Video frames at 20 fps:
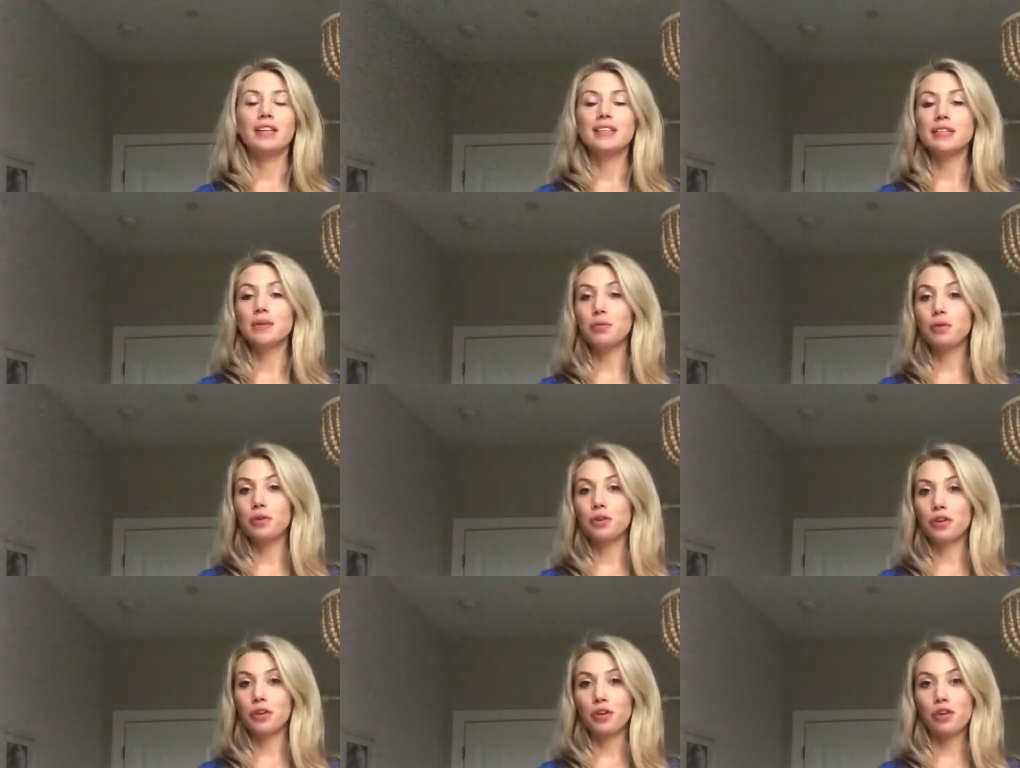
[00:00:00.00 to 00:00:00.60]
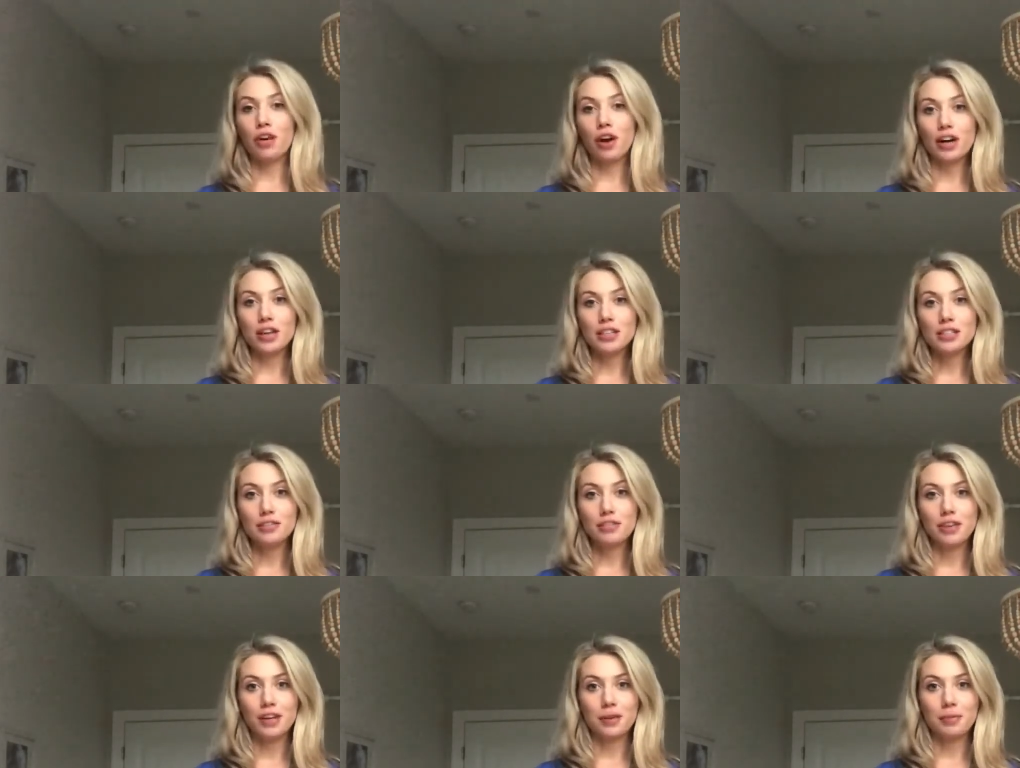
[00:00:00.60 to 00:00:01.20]
similar to
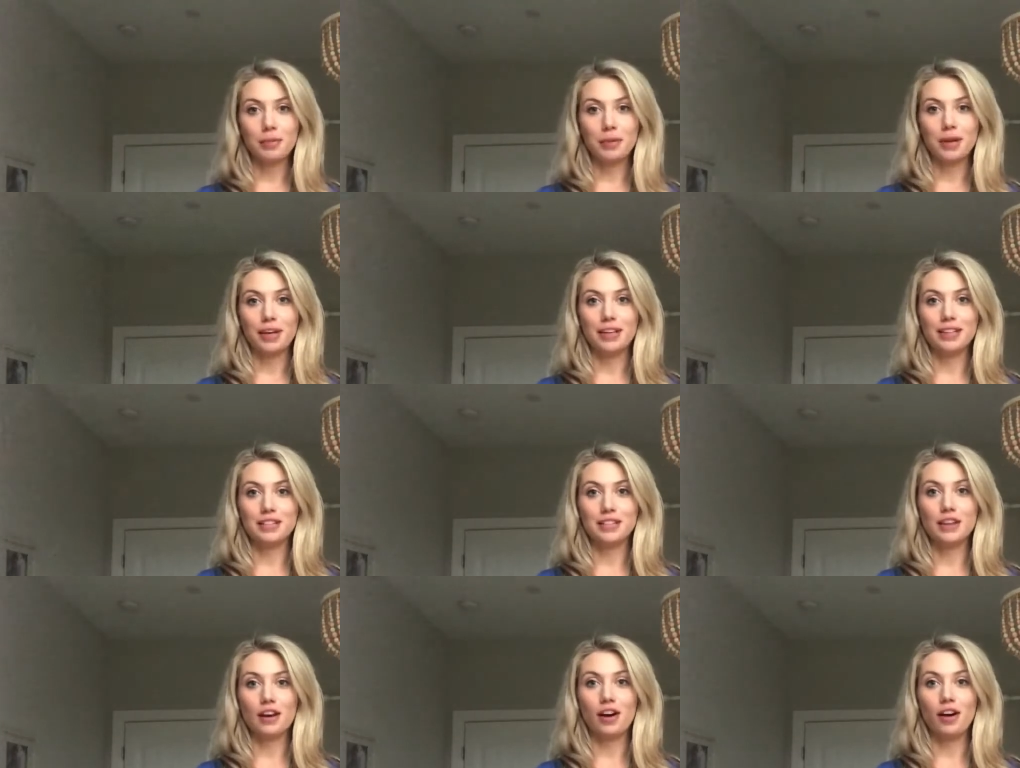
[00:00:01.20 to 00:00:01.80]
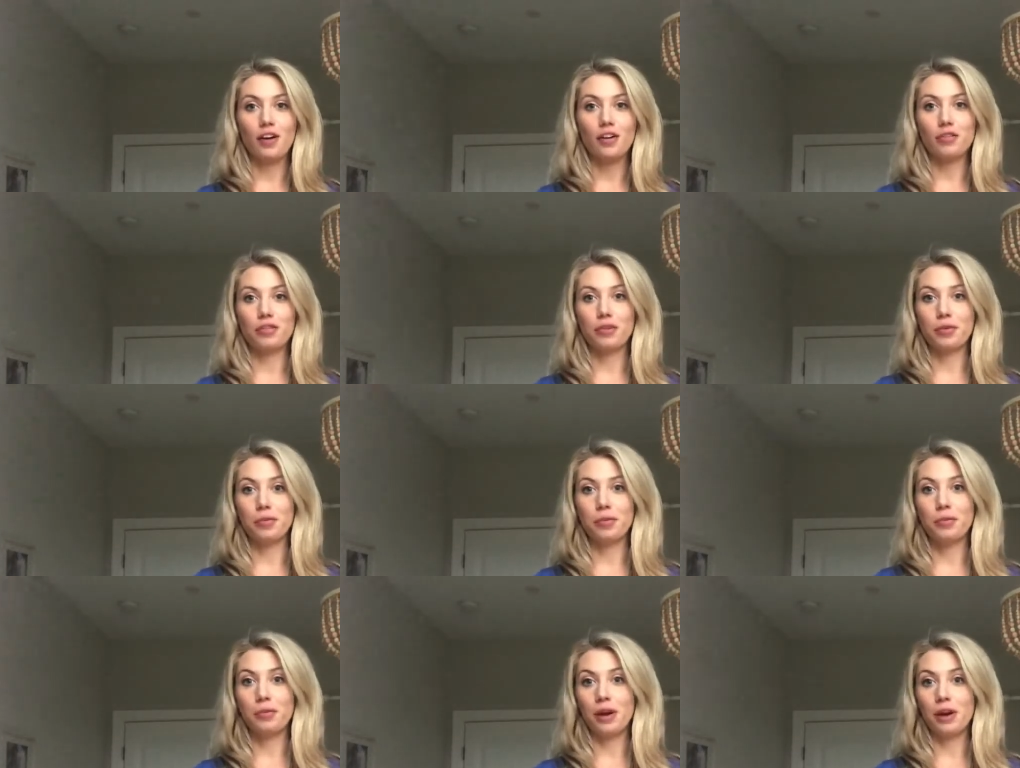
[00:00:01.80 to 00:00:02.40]
CrossFit, but it's all for
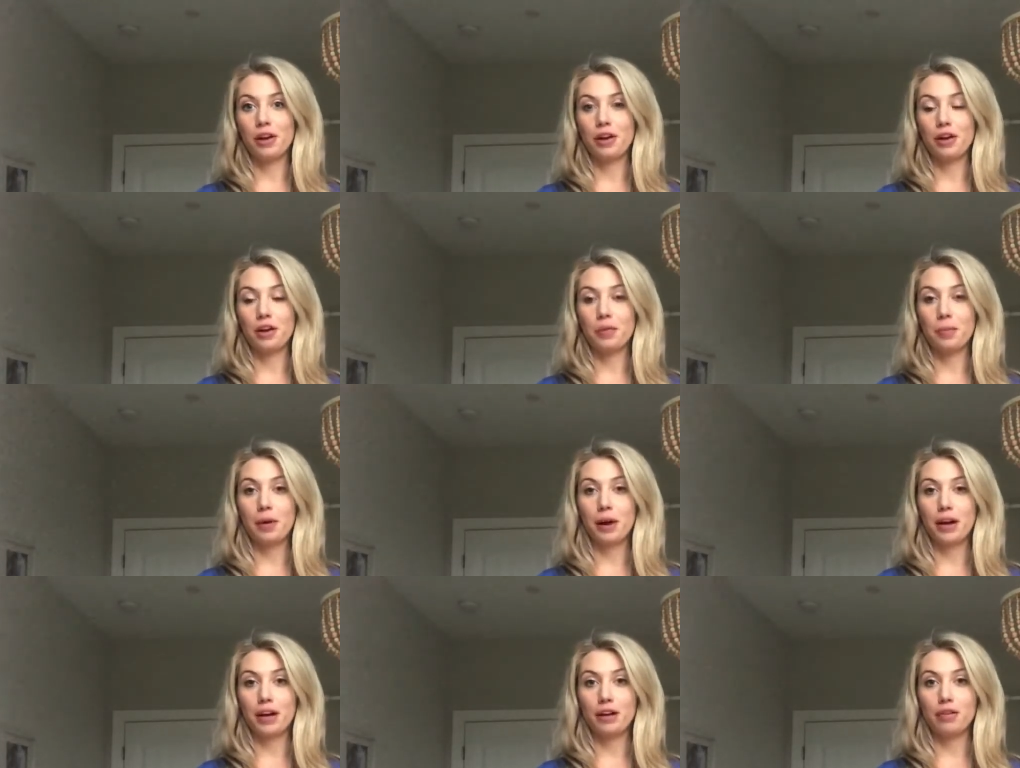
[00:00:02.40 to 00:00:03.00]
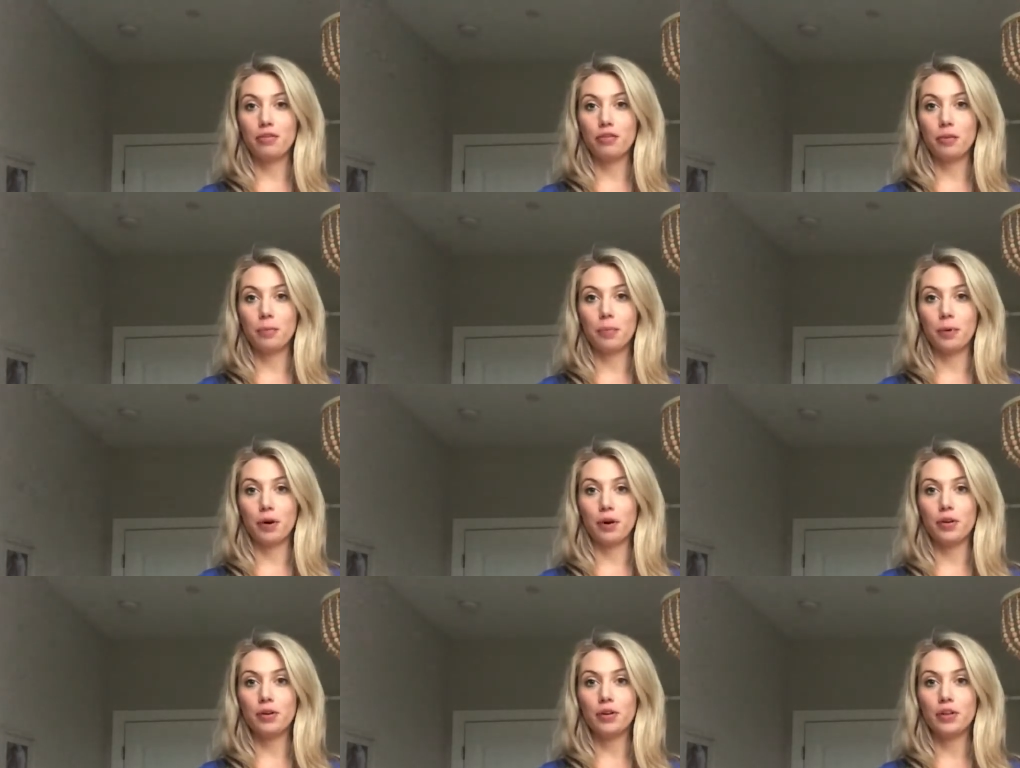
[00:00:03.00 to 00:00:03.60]
preparing your body for
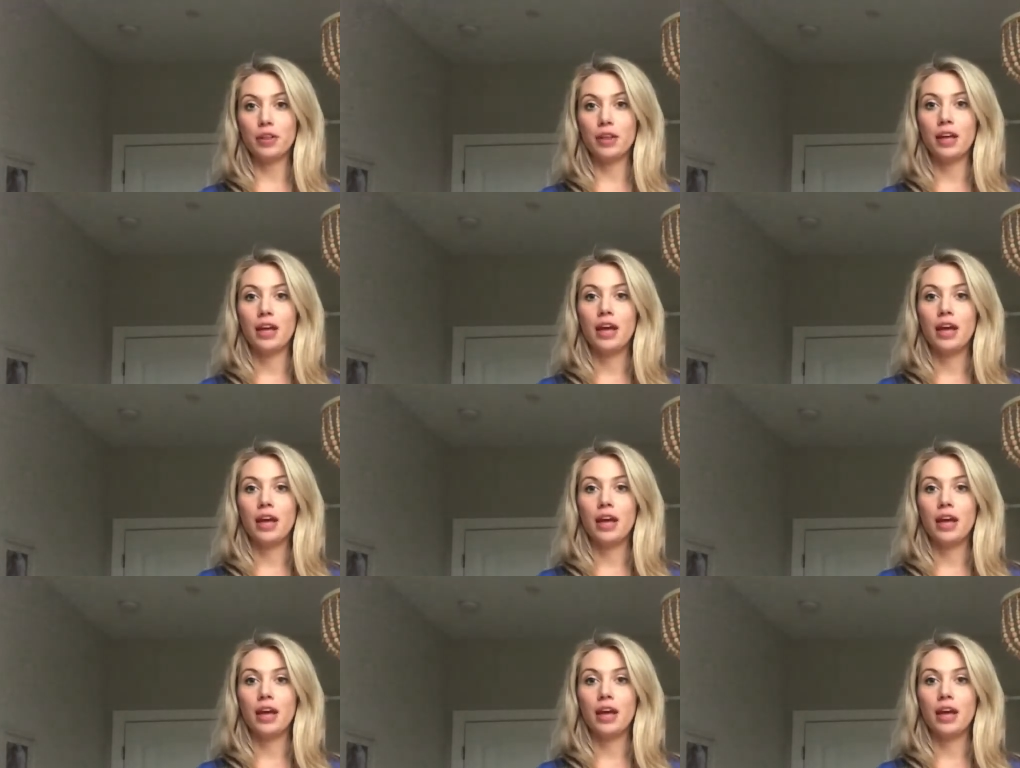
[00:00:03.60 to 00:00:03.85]
birth.